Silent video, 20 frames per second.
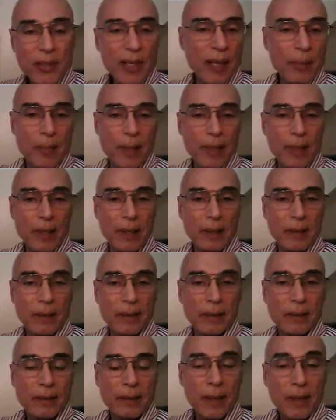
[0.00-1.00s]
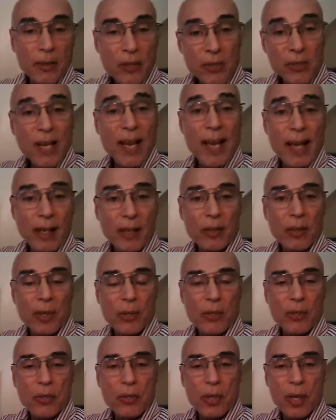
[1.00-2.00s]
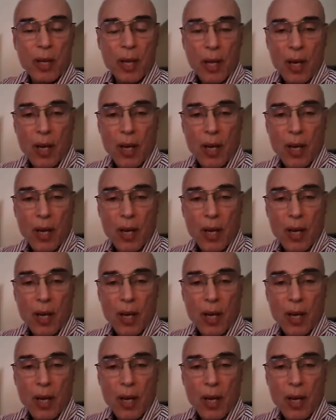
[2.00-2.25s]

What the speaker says: not me, scientists,